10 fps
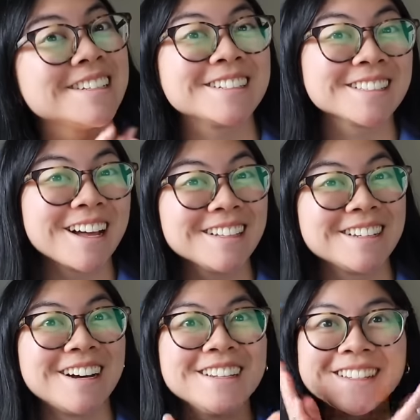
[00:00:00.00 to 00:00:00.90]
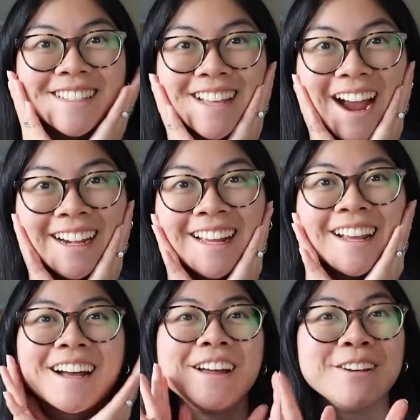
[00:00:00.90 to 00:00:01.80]
I just got done
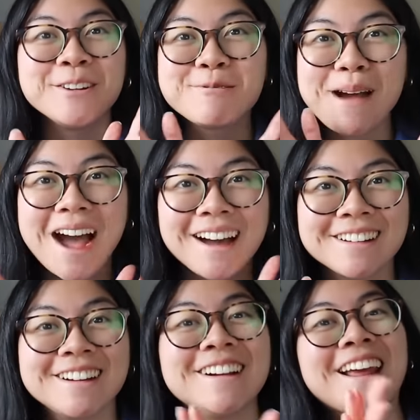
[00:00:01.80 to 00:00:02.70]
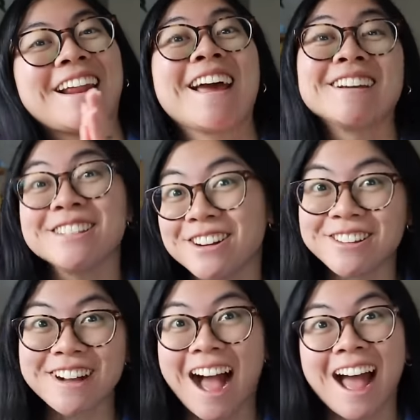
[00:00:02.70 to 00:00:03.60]
designing a new pattern and I had to show
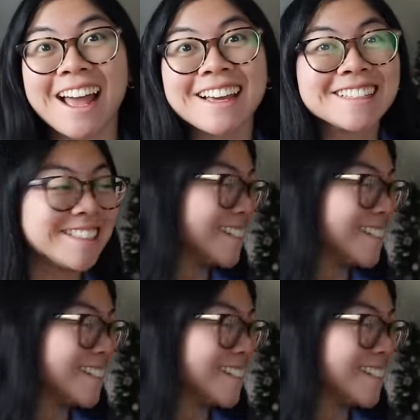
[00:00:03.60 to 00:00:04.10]
you guys.